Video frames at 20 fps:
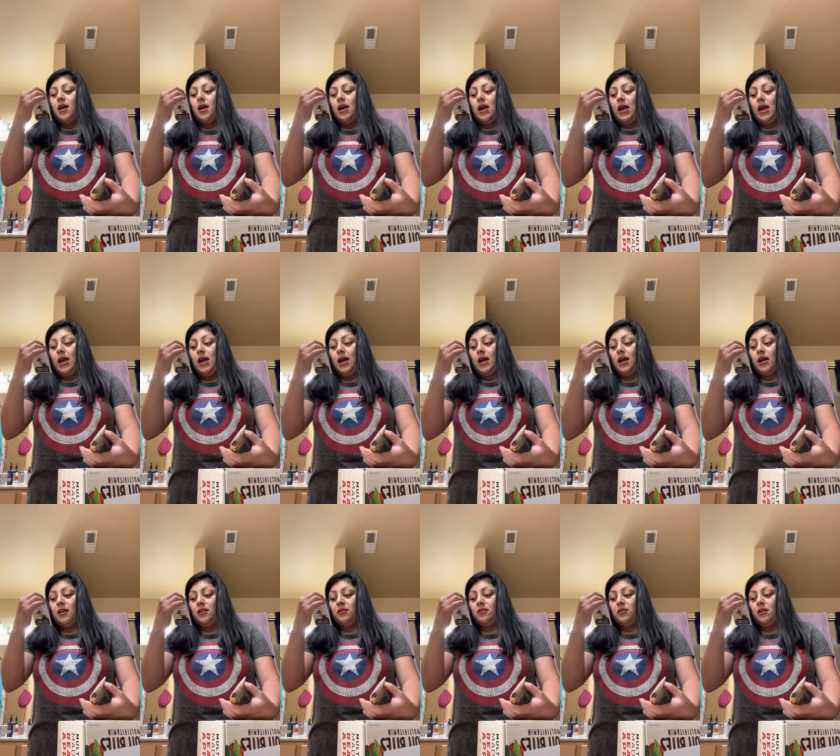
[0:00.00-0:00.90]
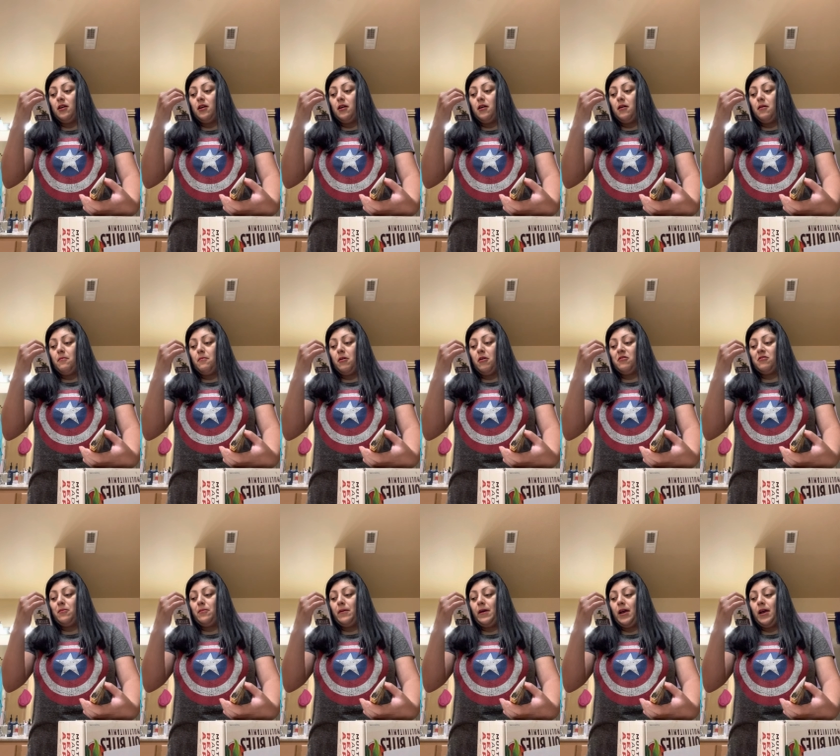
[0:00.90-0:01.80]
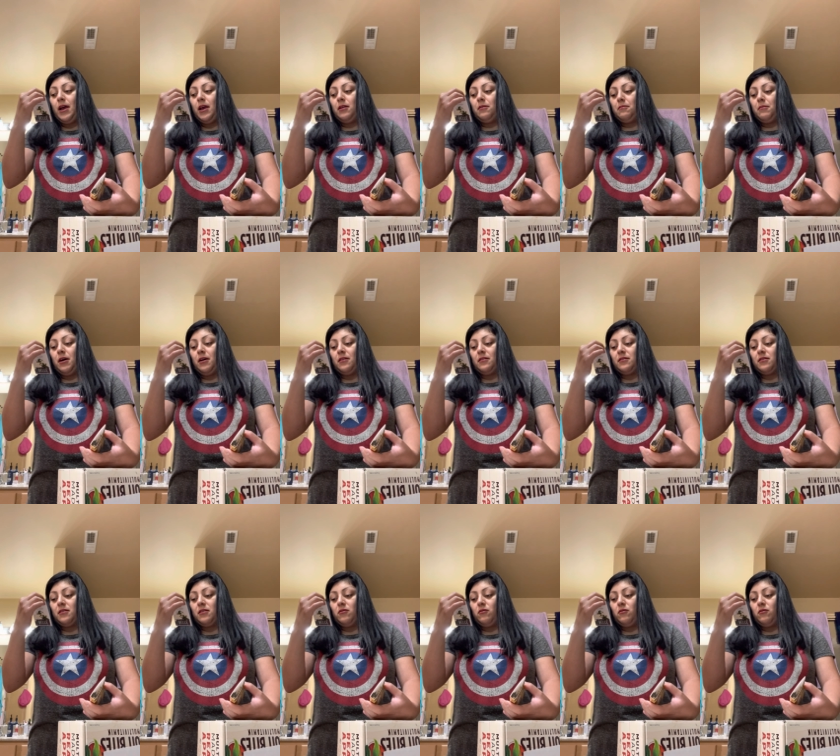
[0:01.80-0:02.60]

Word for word: and marzipan musk.